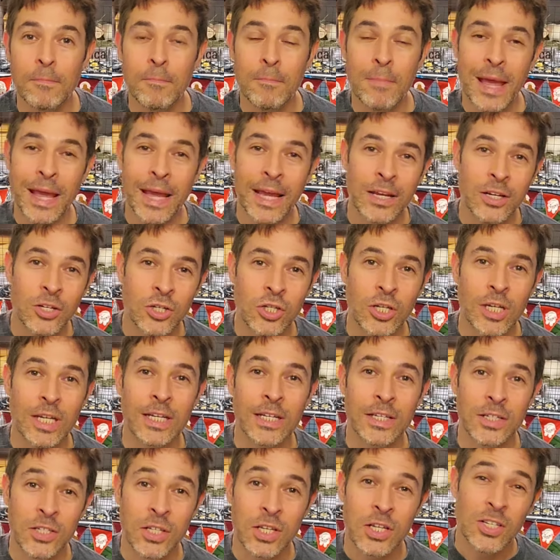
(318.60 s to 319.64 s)
mange
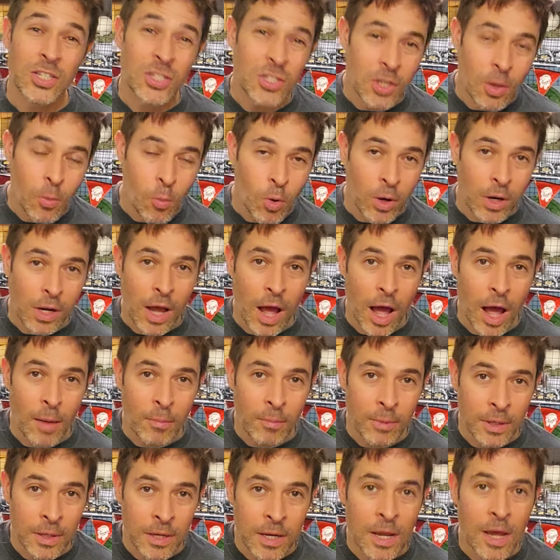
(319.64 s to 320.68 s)
is somewhat
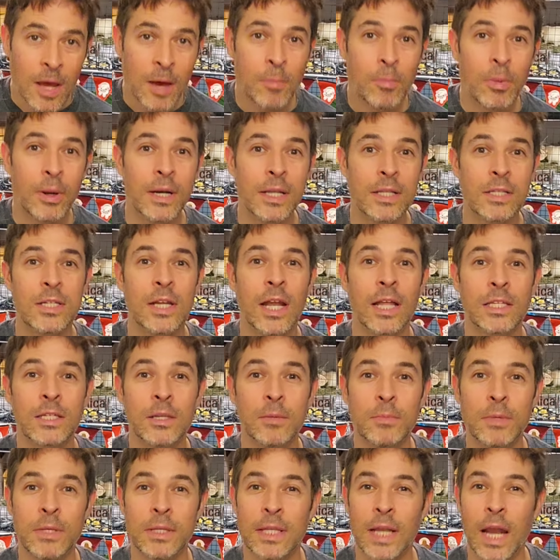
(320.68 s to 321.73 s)
common, but it's not
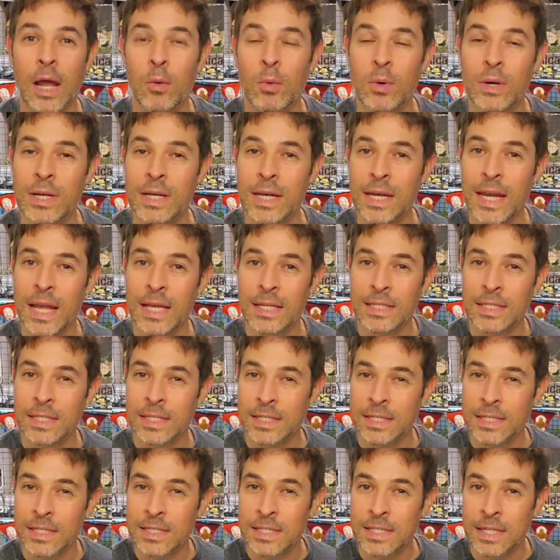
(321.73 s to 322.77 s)
something that I would
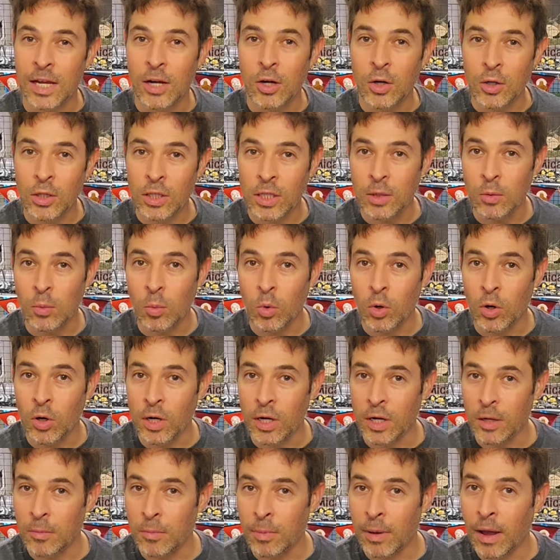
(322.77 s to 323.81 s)
necessarily
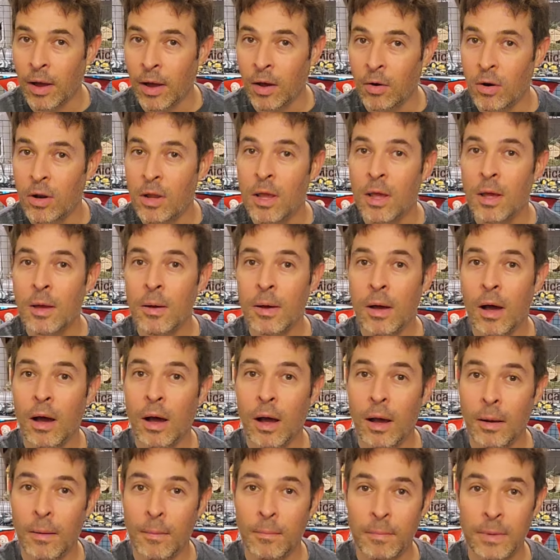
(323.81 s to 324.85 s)
worry about.
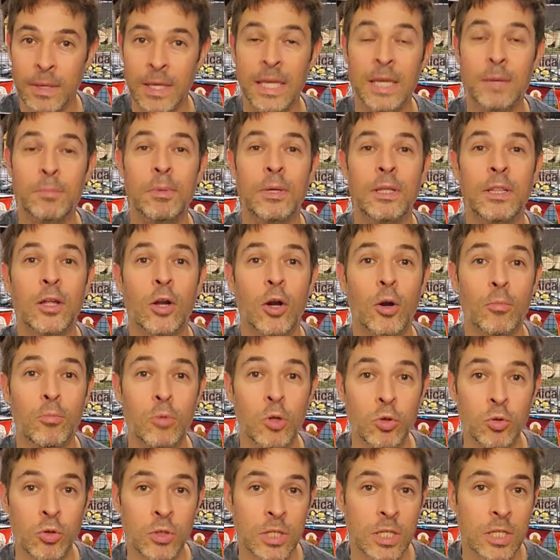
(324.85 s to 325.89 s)
Keeping their
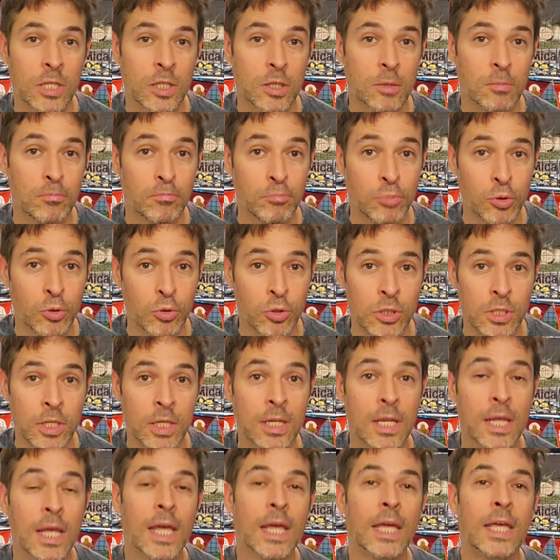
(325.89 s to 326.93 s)
immune system
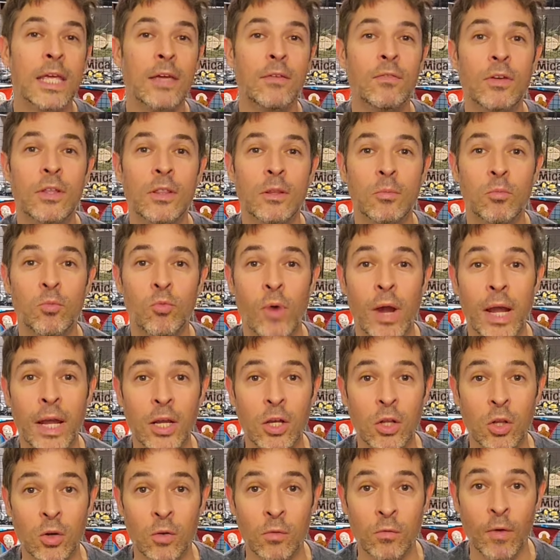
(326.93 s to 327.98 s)
boosted, giving them
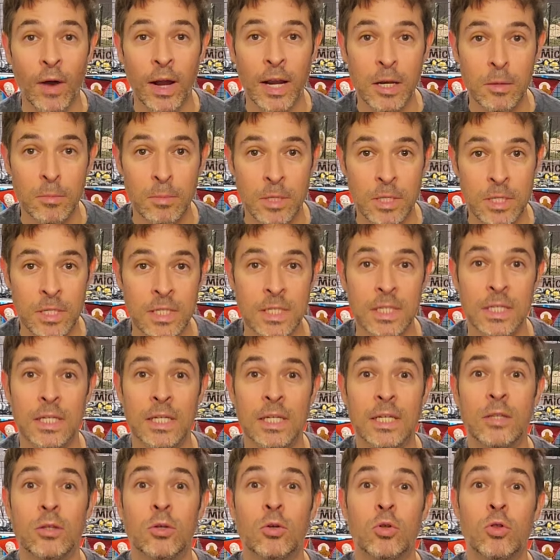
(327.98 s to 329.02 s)
regular vitamin C
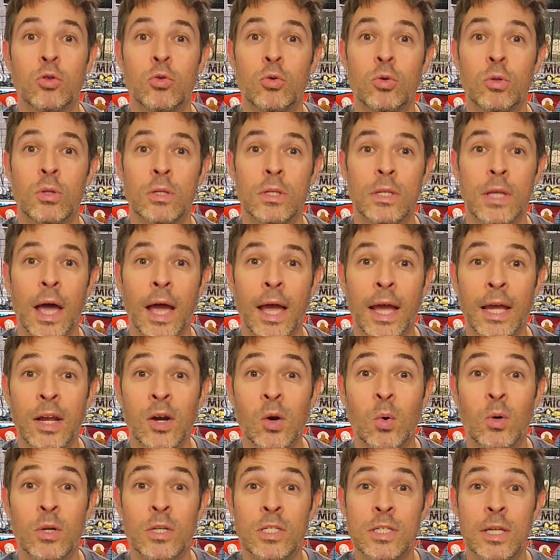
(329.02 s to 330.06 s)
either through the
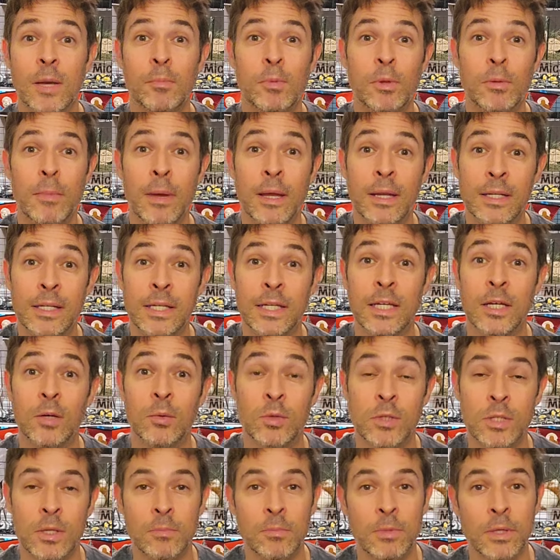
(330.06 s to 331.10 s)
diet or supplementing
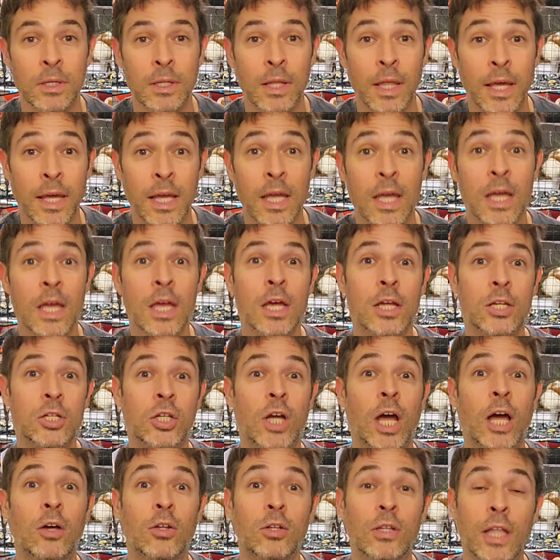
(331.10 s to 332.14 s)
it with something like
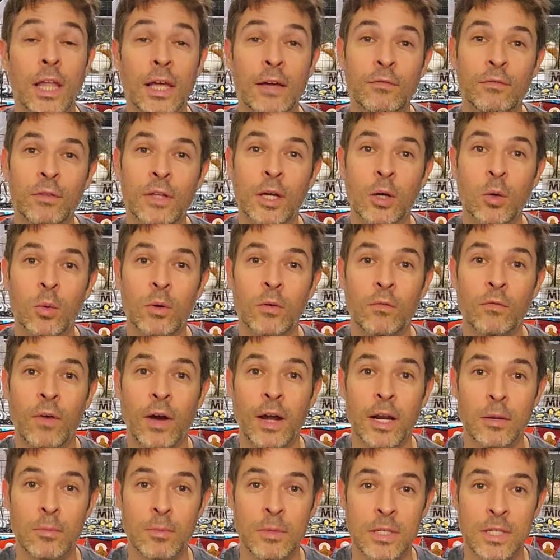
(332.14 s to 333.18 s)
Child Life liquid
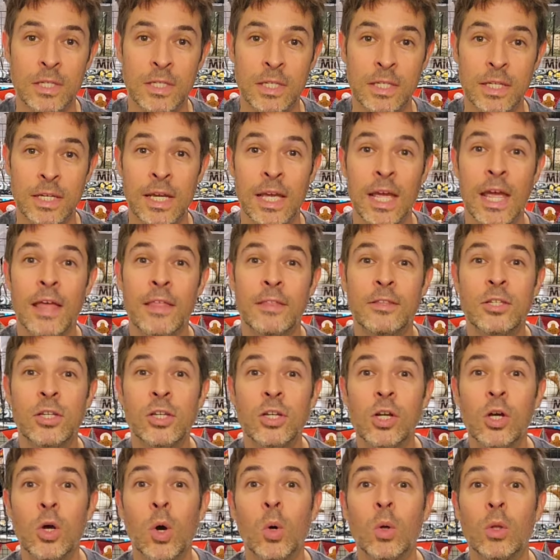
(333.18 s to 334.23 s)
vitamin C. It's
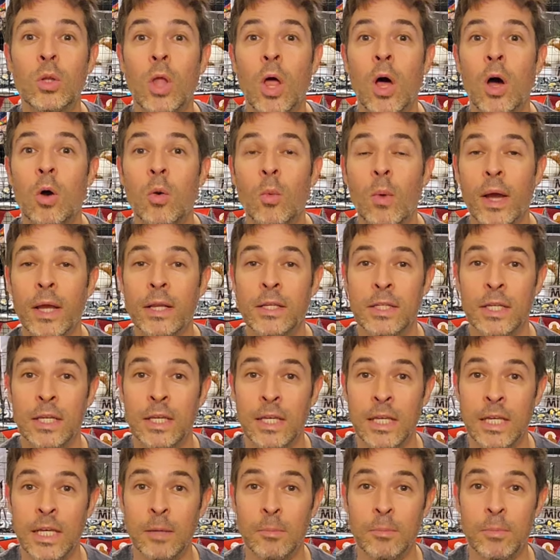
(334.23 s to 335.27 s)
going to go a long way to
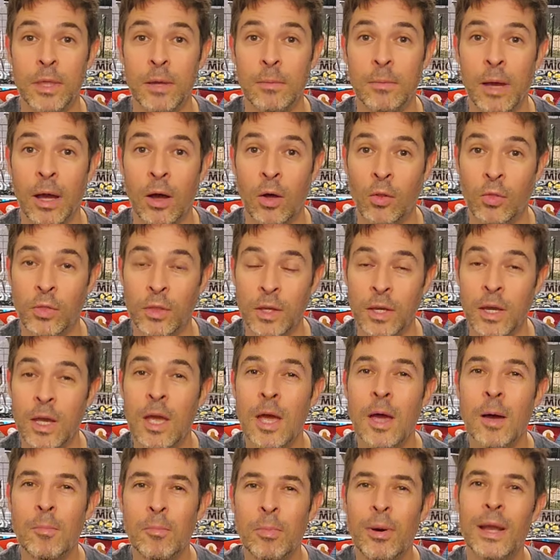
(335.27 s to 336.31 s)
keep them healthy,
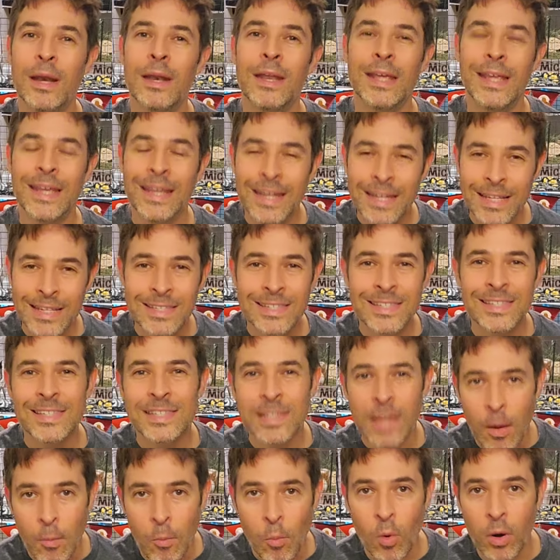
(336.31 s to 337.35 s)
but it is
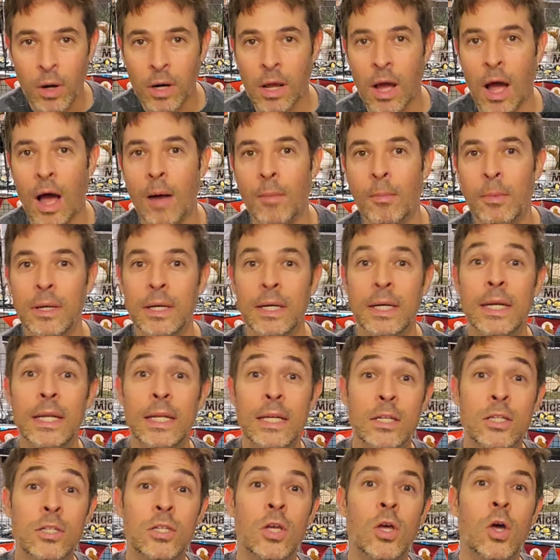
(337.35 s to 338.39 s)
somewhat common. It
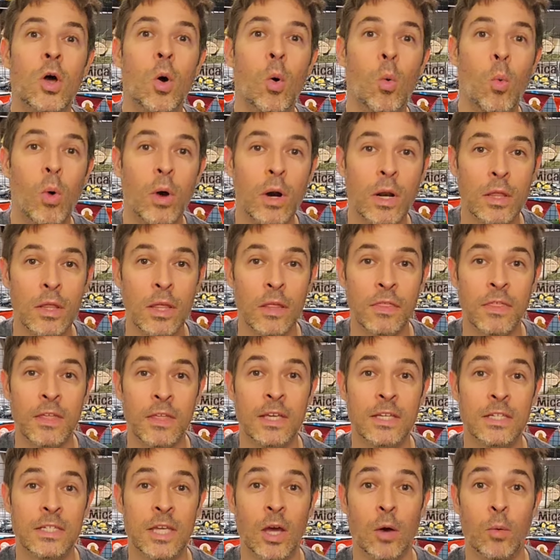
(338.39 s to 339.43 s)
is one of the
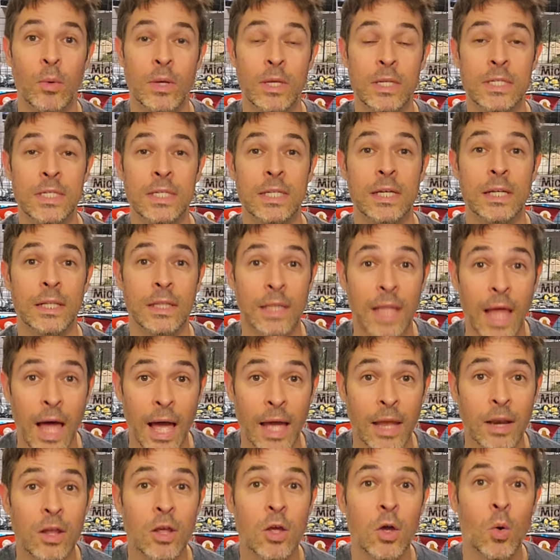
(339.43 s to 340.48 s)
things that we see a
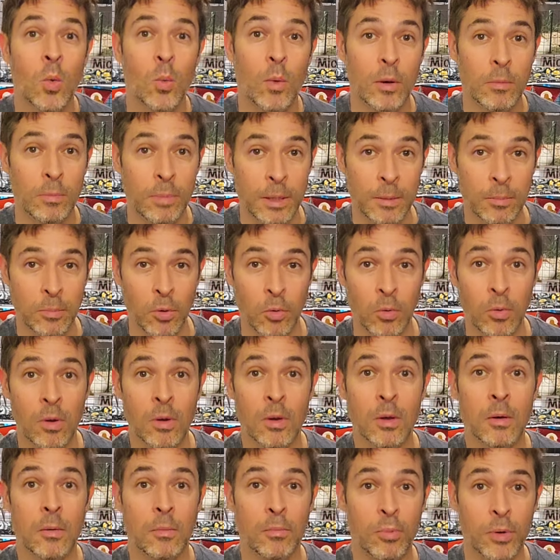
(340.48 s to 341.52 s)
lot when people
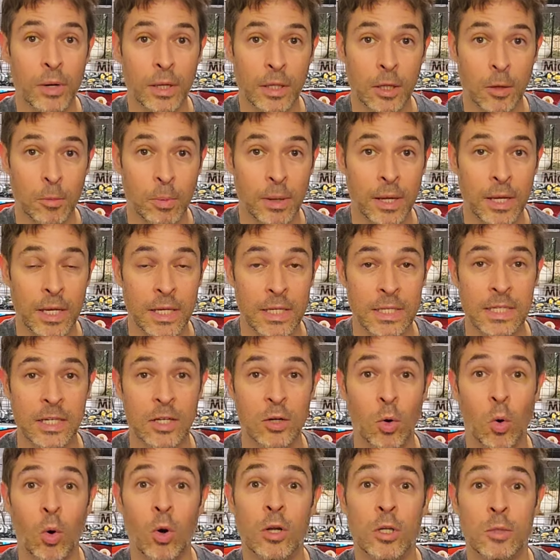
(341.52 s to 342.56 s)
bring their piggies
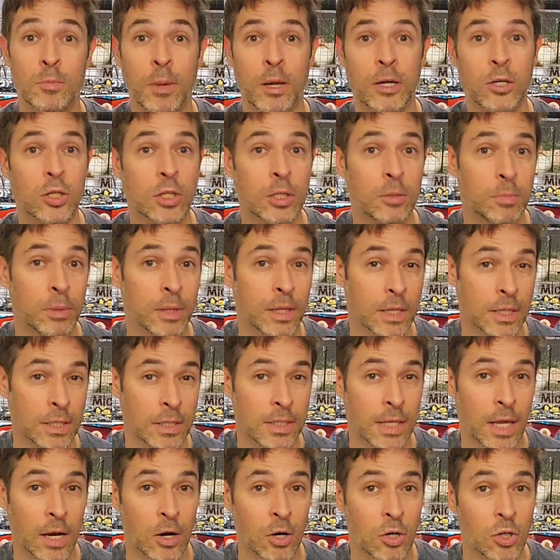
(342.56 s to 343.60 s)
in, or especially
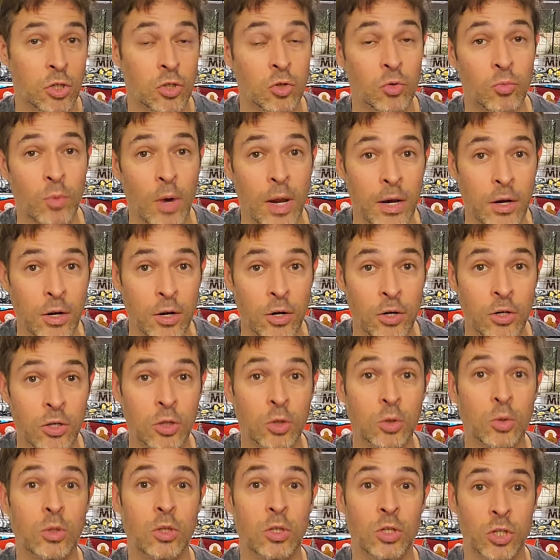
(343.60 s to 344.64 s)
piggies that are surrendered
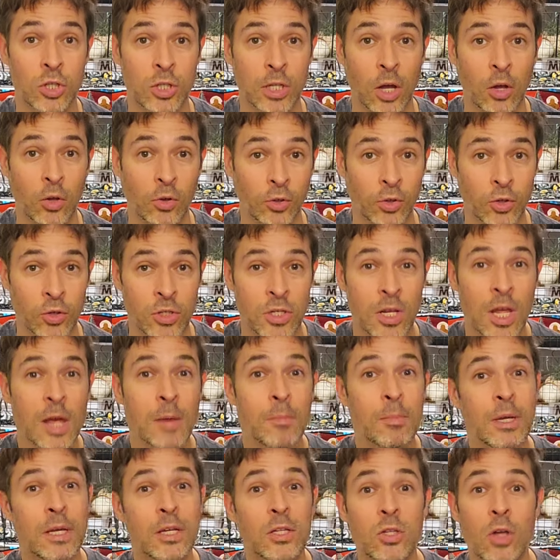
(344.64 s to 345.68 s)
to the shelters,
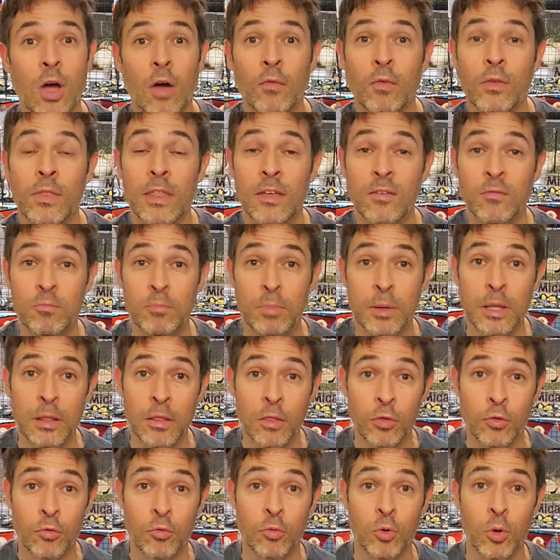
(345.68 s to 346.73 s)
because often they've
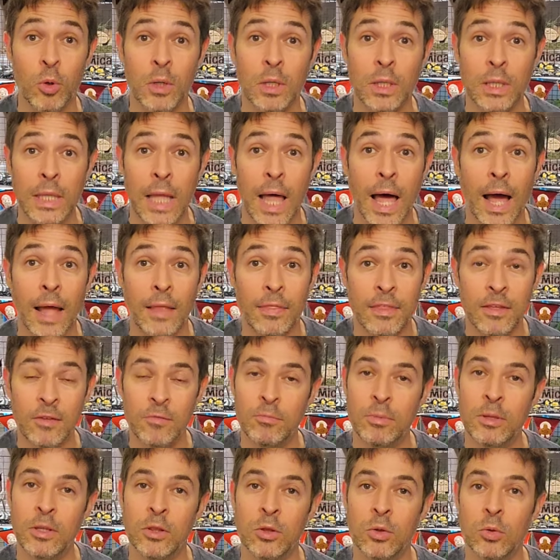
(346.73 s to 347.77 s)
been through a lot.
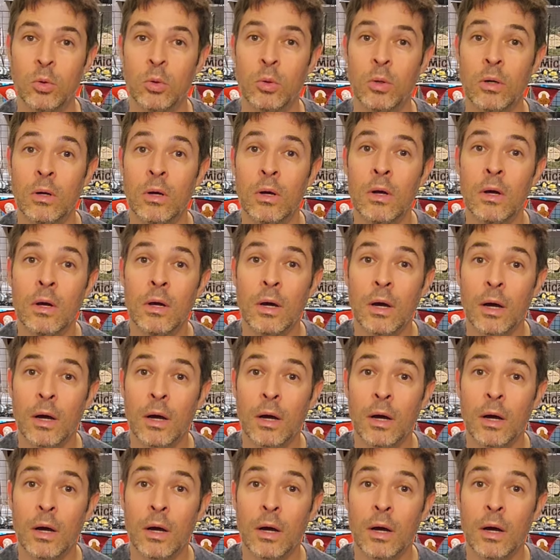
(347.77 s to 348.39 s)
They've been through